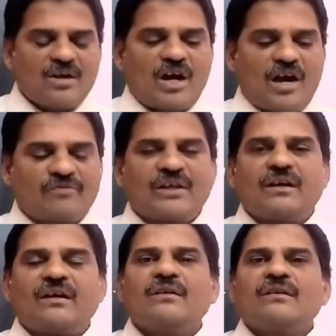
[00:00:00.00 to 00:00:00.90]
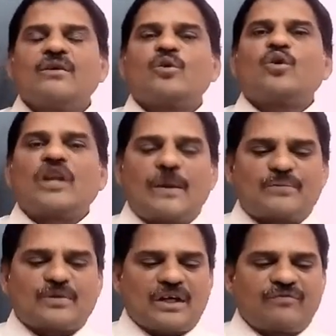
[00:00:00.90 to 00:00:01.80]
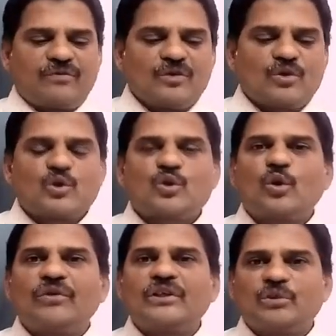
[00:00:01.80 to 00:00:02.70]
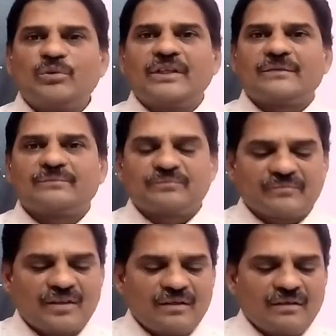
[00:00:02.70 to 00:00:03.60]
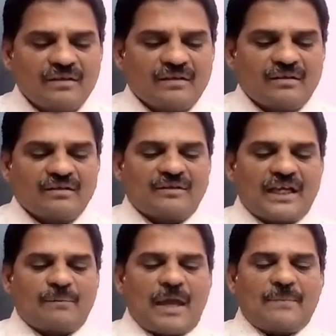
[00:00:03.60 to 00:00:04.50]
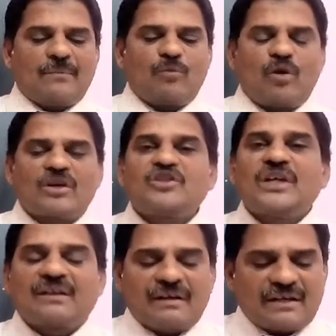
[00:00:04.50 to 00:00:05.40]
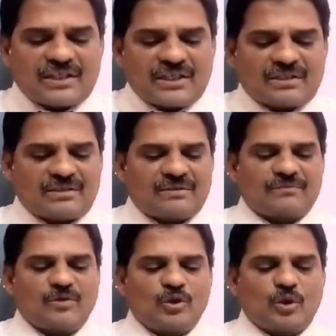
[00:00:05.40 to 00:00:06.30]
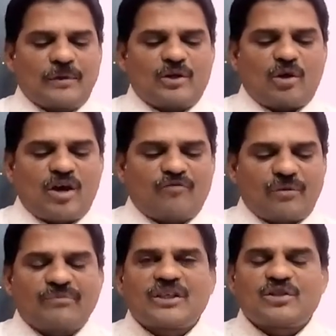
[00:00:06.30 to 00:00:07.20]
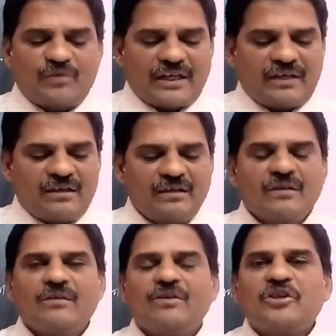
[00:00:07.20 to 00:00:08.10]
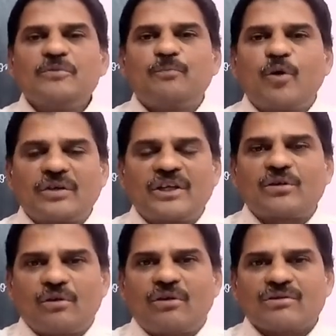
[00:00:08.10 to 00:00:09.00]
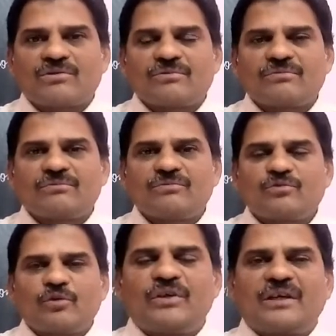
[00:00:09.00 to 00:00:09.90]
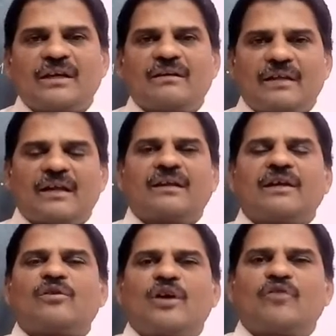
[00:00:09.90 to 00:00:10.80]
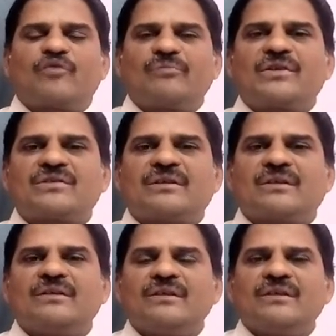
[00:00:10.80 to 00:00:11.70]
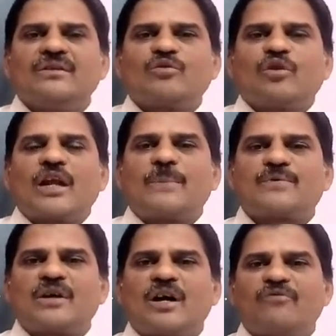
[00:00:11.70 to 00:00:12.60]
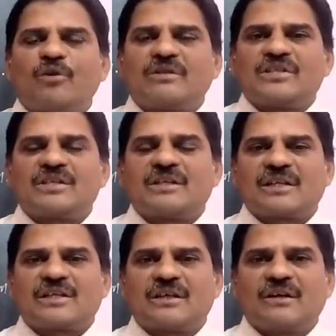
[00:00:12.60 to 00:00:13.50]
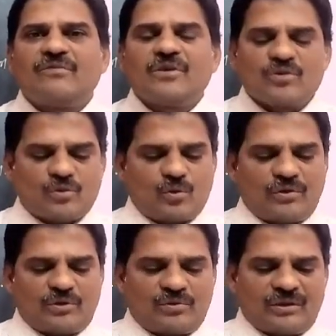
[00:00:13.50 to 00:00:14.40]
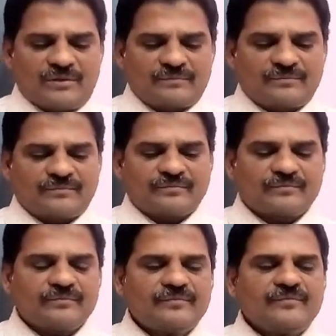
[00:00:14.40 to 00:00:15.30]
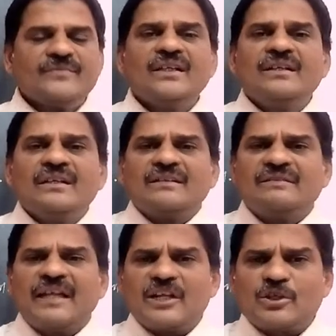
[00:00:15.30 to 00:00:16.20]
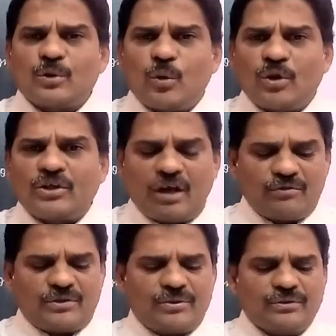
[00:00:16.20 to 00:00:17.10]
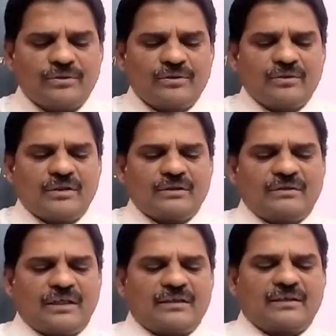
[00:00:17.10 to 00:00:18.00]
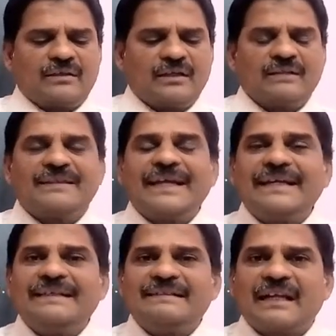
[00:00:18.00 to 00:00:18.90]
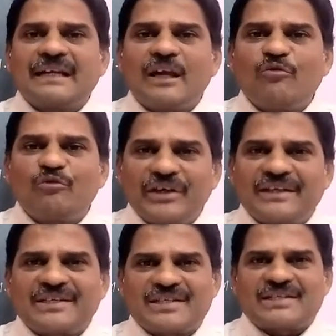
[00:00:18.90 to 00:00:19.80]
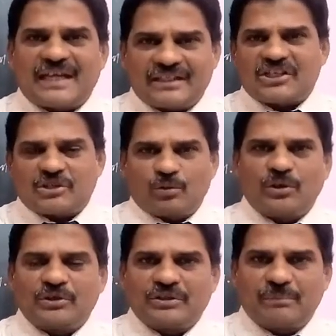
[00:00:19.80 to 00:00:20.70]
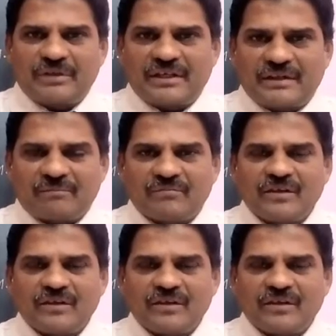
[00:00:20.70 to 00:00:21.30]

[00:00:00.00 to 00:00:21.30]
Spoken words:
of the collapse of Soviet Union. There may be more general lessons to be drawn from this very important cause. So can learn a lot from this collapse of or disintegration of Soviet Union. There is no doubt that the internal weaknesses, as I told you in the beginning,